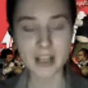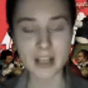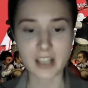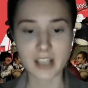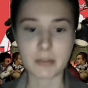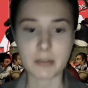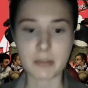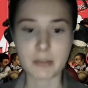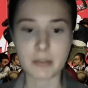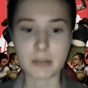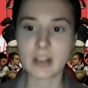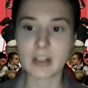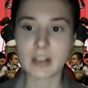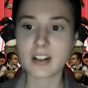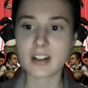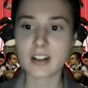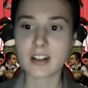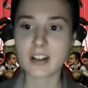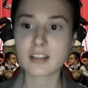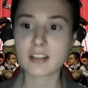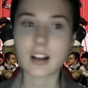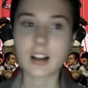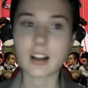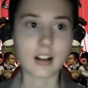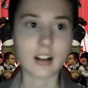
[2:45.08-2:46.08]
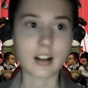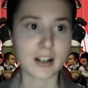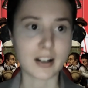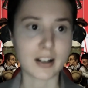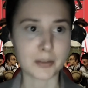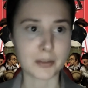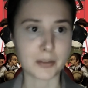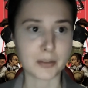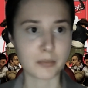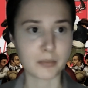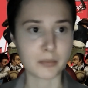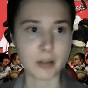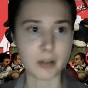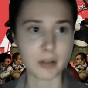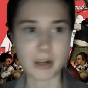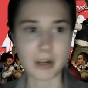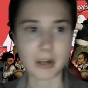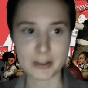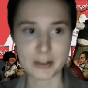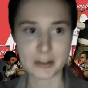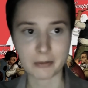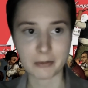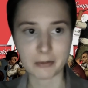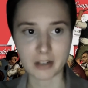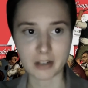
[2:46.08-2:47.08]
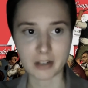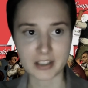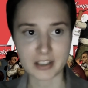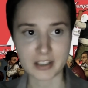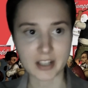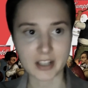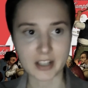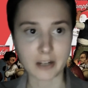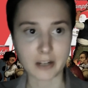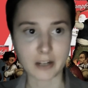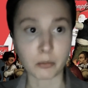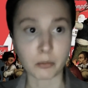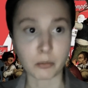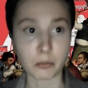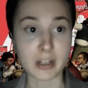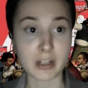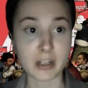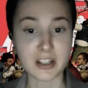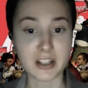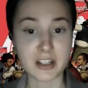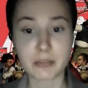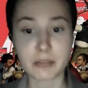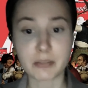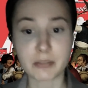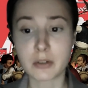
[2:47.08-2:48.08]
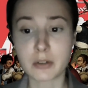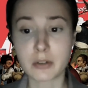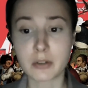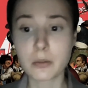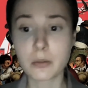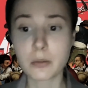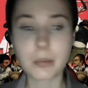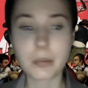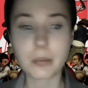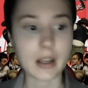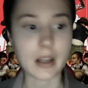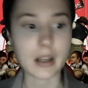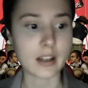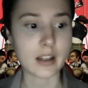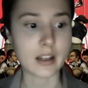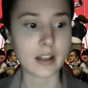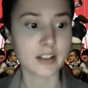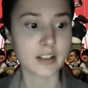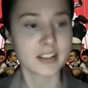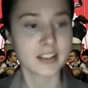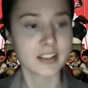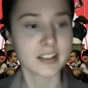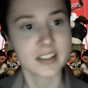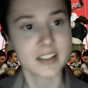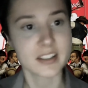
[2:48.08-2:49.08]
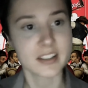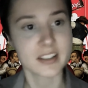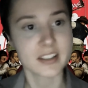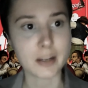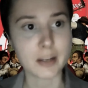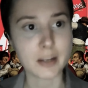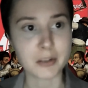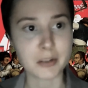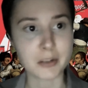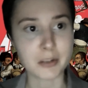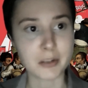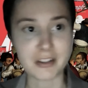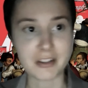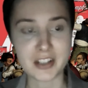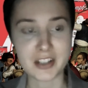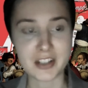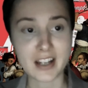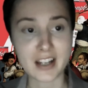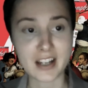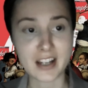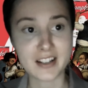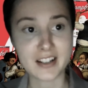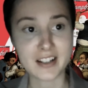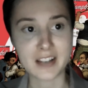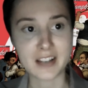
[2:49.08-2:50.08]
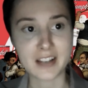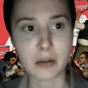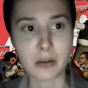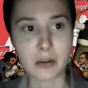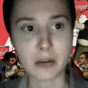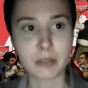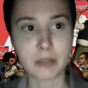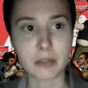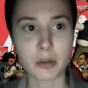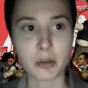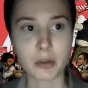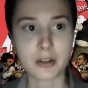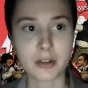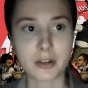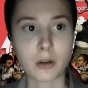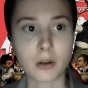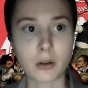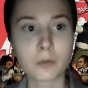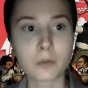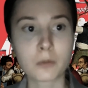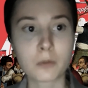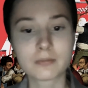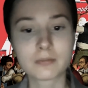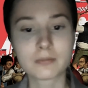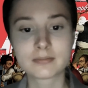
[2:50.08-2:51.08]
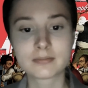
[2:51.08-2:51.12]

name is Mila. I'm a part of Quarantine Urbanism group, and I'm quarantining now in Moscow.